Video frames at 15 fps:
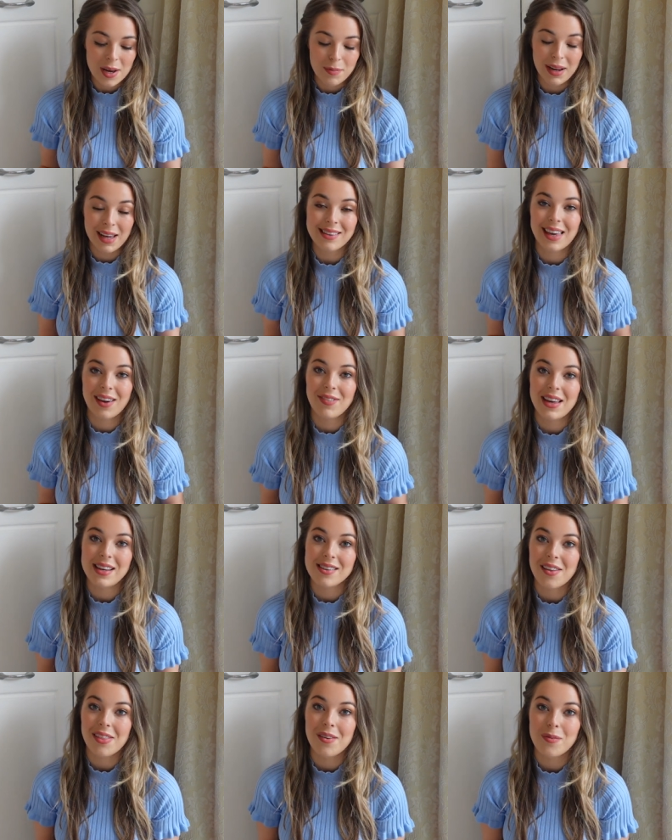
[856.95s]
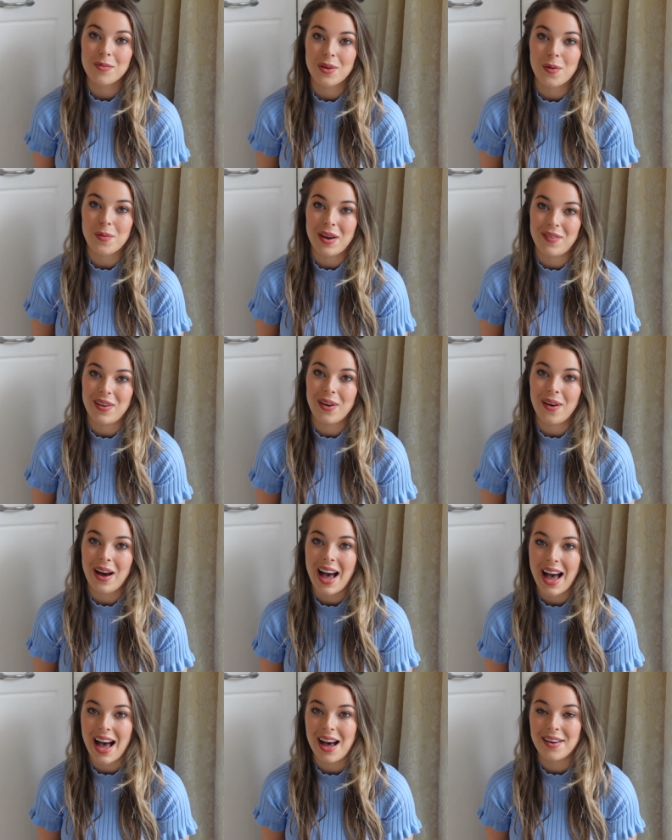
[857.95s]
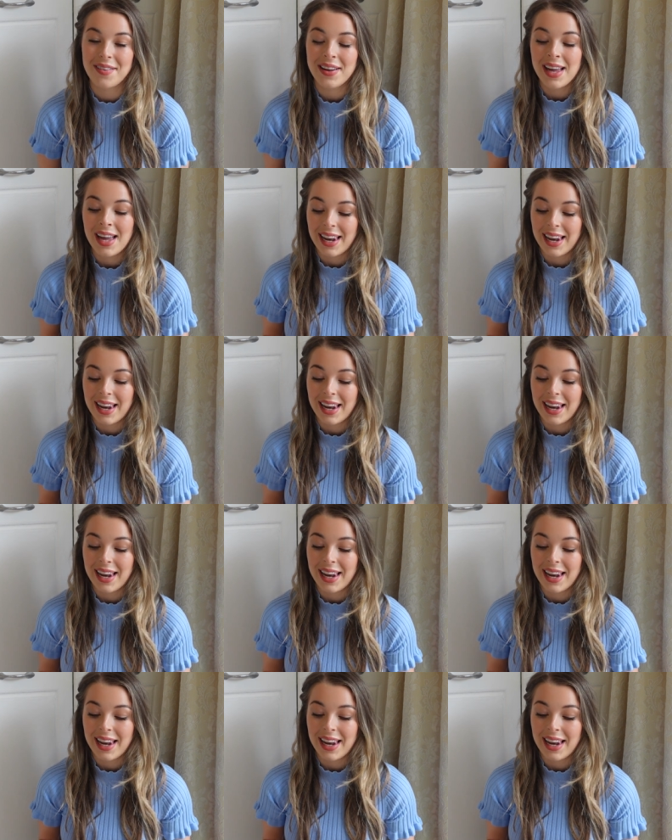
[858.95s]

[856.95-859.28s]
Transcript: Please give this a thumbs up if you have.